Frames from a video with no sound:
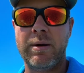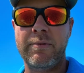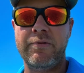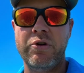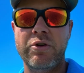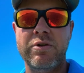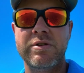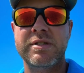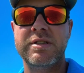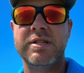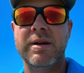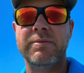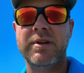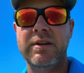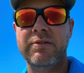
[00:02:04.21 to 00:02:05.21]
If you're using
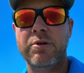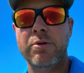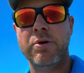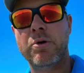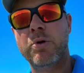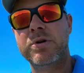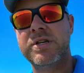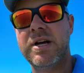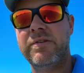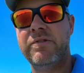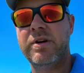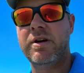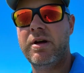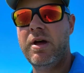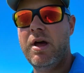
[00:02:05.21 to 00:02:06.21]
something through the
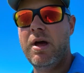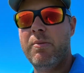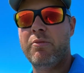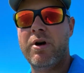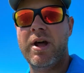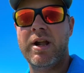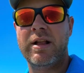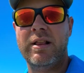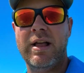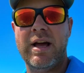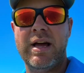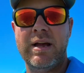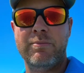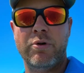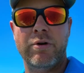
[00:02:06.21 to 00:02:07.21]
Corteva product
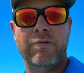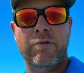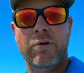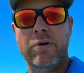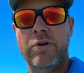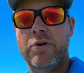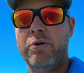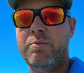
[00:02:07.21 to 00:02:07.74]
line portfolio,